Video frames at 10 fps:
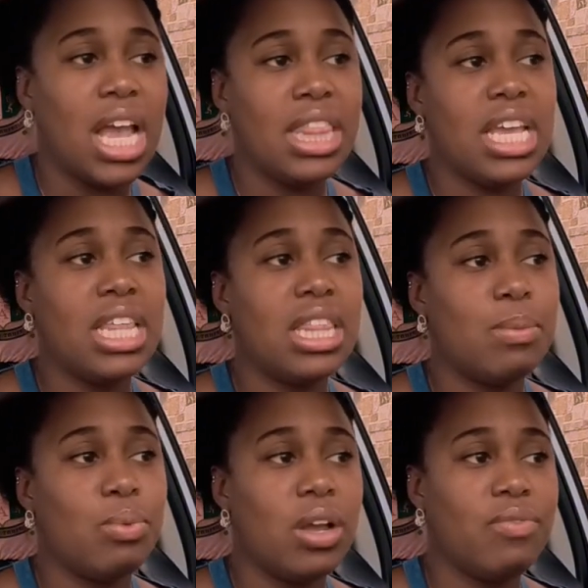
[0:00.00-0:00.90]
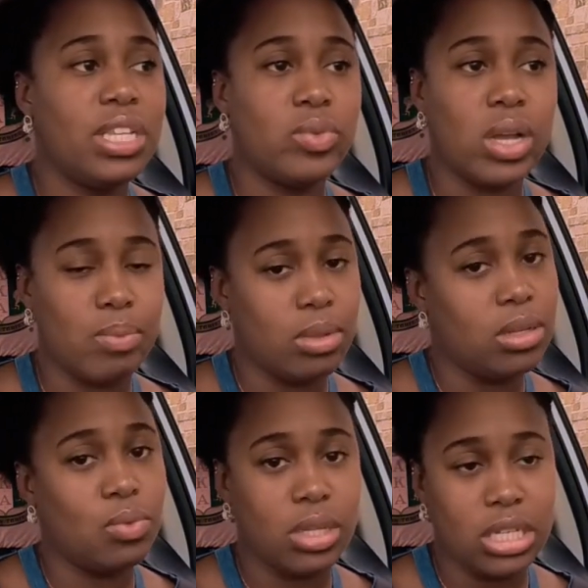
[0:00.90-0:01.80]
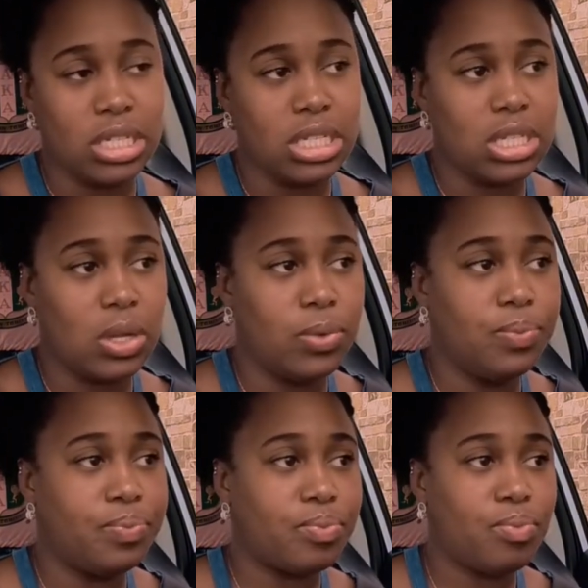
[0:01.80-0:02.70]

and then the breakfast wrap looked really good. So